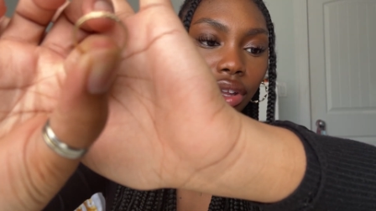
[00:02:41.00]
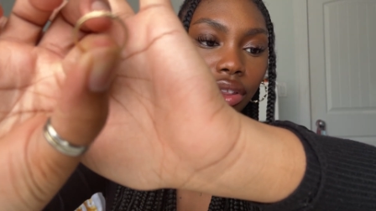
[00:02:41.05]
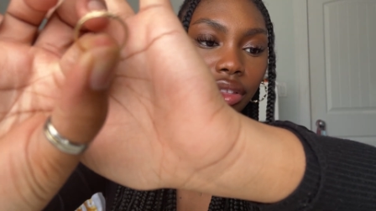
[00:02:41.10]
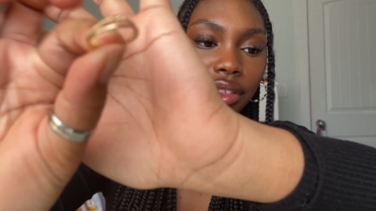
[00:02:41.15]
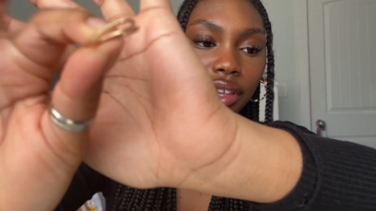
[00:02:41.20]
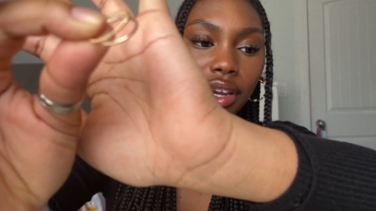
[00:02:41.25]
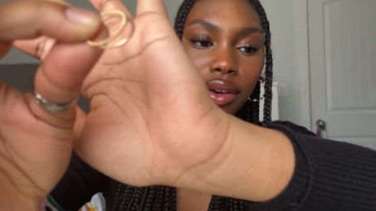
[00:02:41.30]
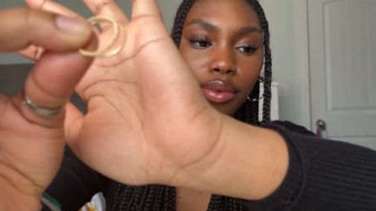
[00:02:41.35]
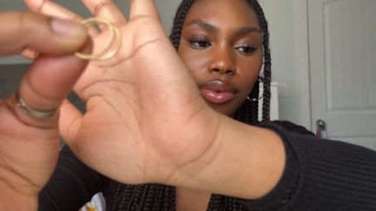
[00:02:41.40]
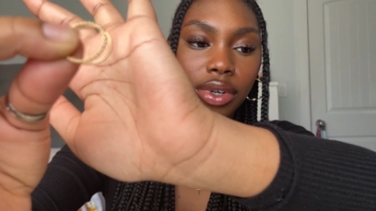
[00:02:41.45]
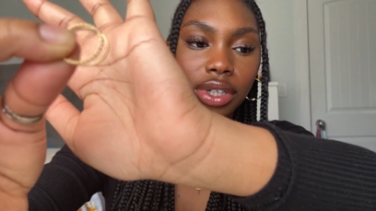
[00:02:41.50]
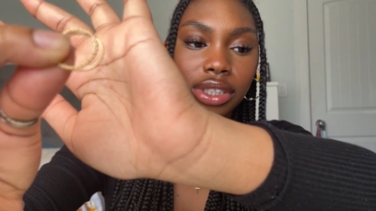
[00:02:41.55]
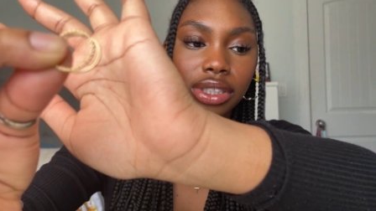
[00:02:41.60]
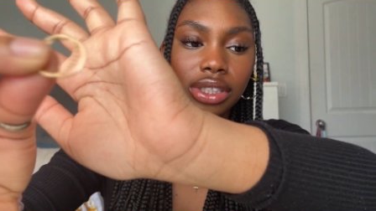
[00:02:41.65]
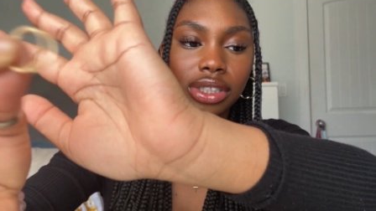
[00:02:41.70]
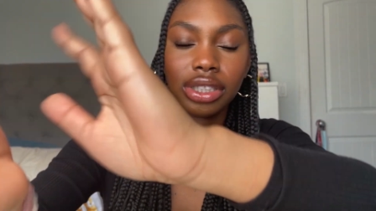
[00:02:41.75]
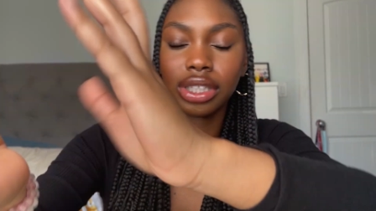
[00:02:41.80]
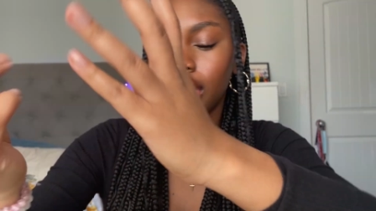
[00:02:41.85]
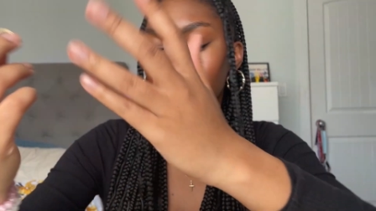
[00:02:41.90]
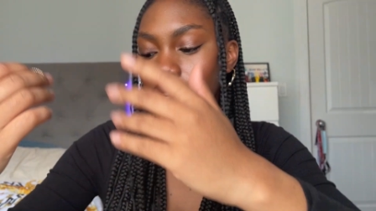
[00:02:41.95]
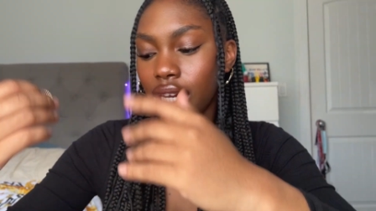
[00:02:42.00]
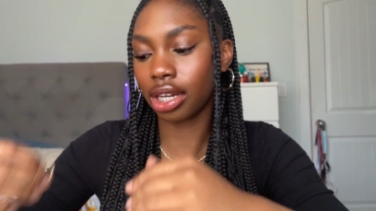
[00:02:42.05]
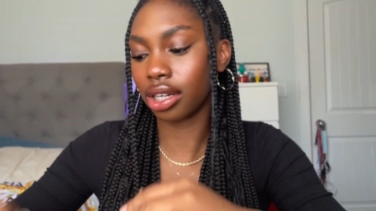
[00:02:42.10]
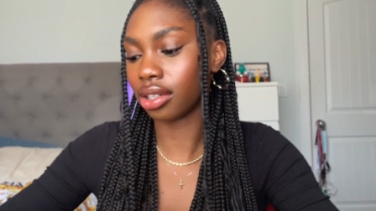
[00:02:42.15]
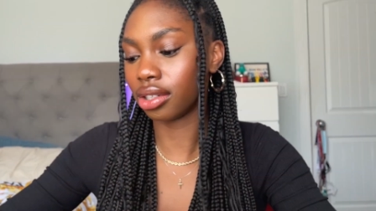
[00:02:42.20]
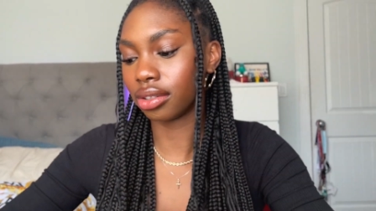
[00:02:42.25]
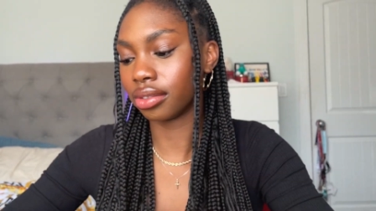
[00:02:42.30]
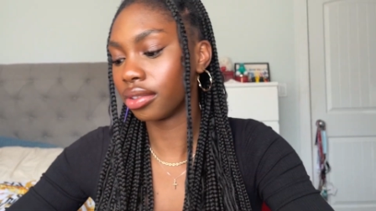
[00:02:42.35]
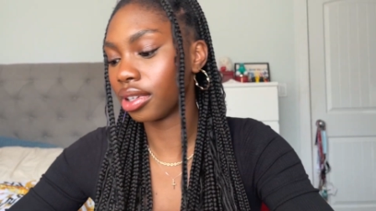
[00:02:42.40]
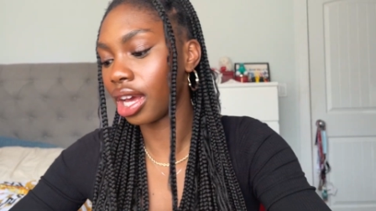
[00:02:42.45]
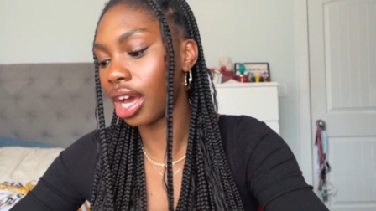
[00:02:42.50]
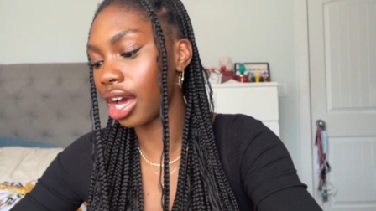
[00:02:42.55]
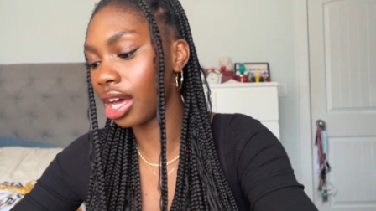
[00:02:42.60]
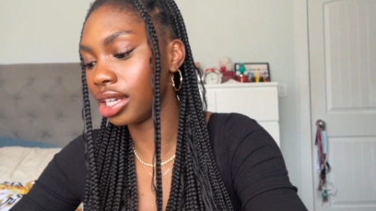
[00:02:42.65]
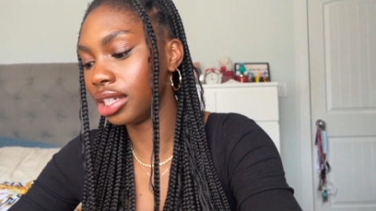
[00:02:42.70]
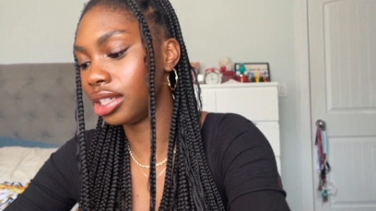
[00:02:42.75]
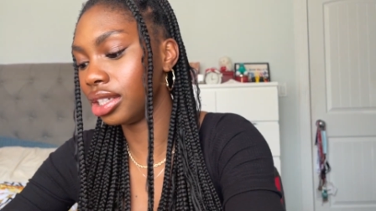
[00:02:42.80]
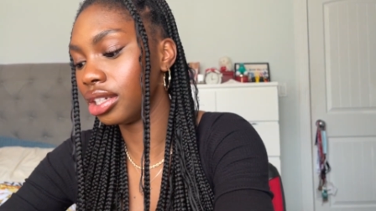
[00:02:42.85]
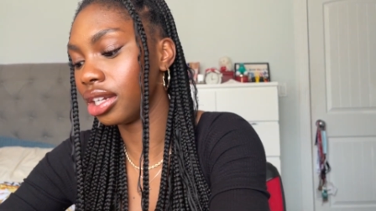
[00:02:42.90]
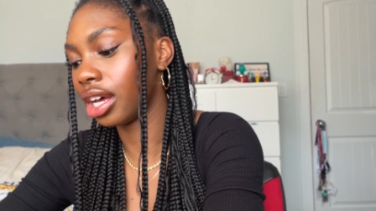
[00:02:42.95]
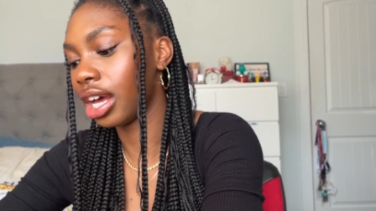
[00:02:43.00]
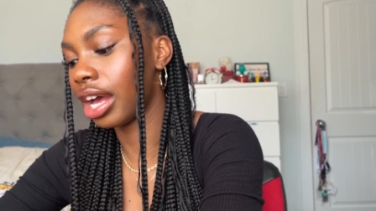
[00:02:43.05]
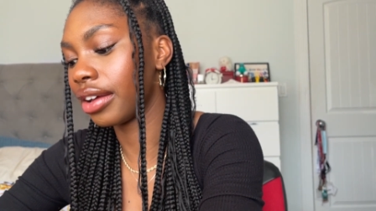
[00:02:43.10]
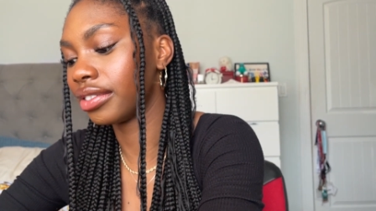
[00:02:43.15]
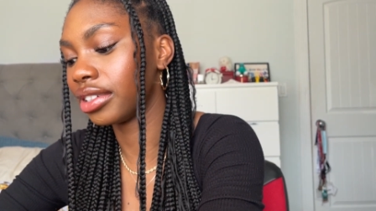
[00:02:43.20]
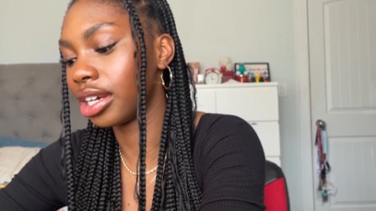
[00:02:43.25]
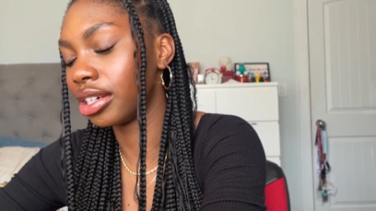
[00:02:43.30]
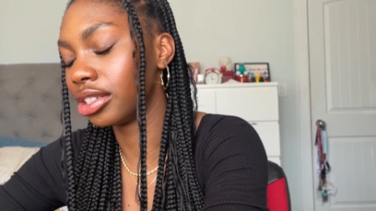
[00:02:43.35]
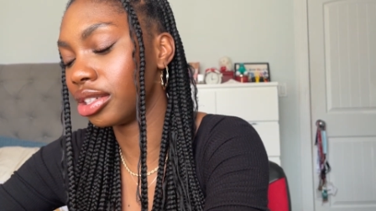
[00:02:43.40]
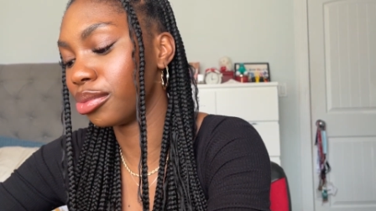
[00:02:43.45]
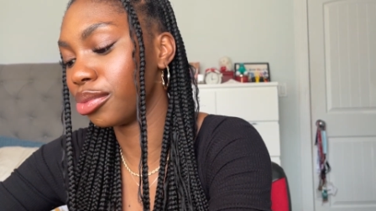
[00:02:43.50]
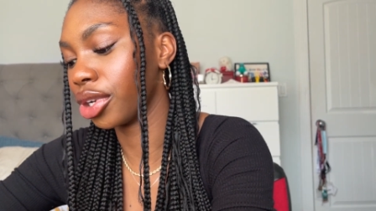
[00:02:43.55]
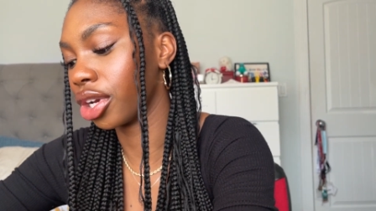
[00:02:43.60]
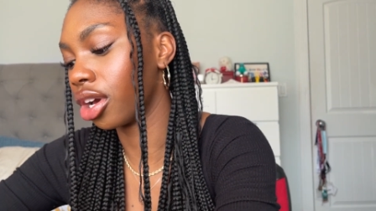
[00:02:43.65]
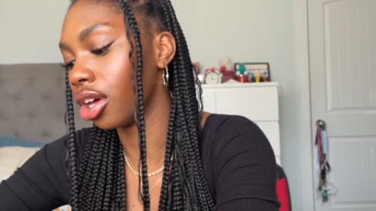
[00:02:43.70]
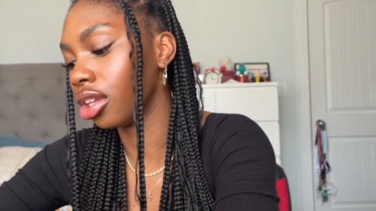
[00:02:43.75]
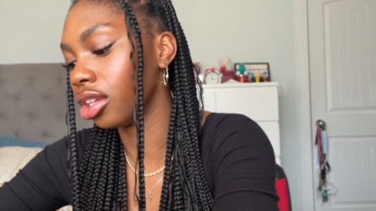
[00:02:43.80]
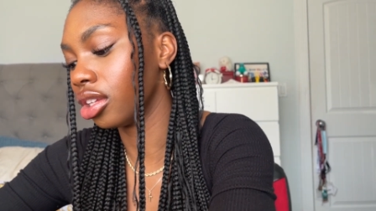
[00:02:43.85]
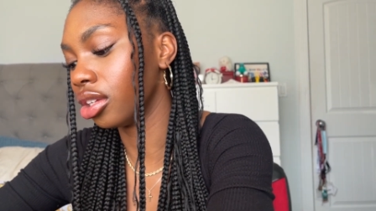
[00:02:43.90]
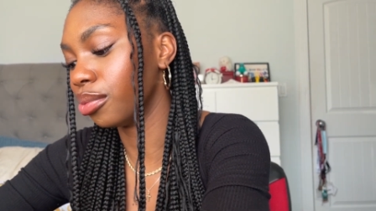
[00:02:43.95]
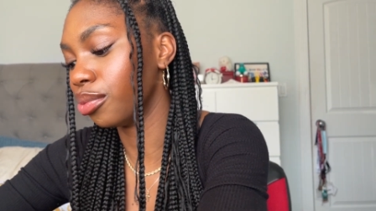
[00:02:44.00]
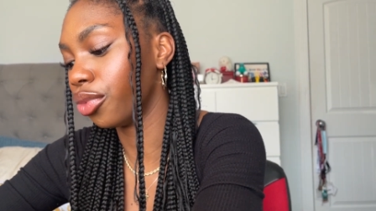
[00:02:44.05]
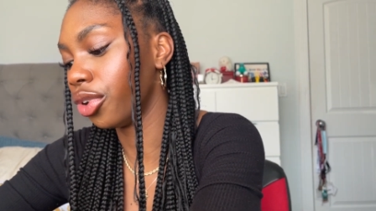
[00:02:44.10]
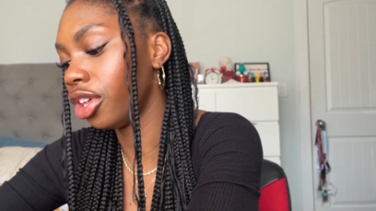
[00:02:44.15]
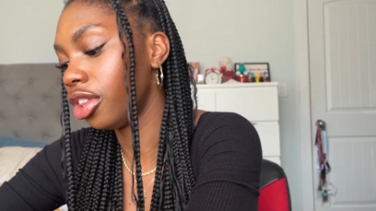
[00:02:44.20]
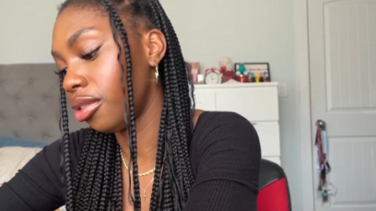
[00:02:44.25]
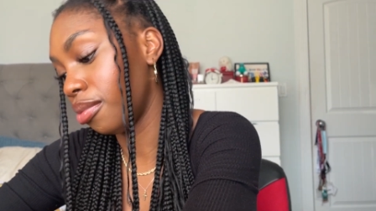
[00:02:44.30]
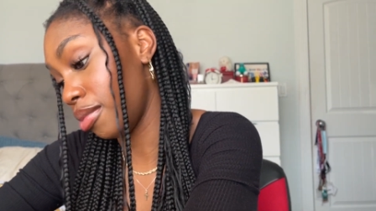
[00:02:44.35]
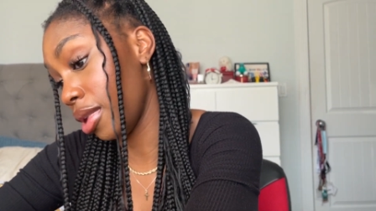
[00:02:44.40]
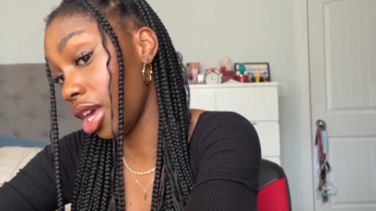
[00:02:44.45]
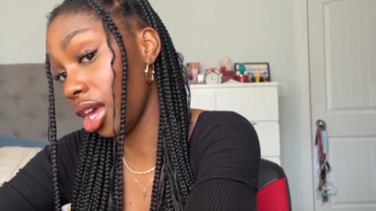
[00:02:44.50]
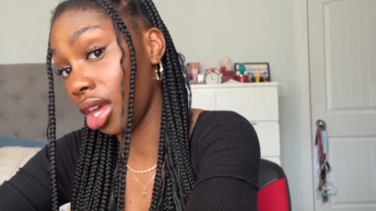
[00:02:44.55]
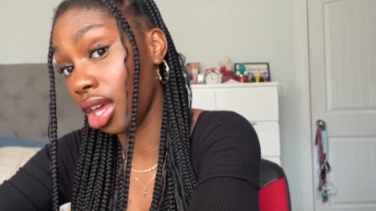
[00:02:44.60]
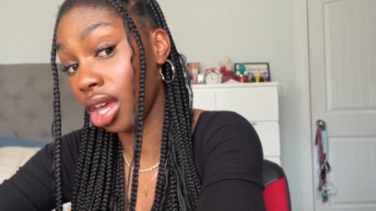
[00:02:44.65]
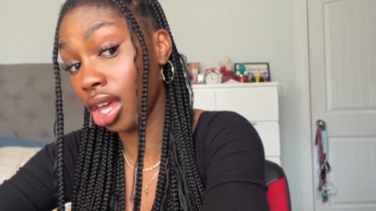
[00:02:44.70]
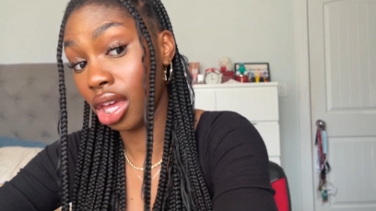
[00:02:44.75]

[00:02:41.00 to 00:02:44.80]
thin ones and I did not have time to bring all of them with me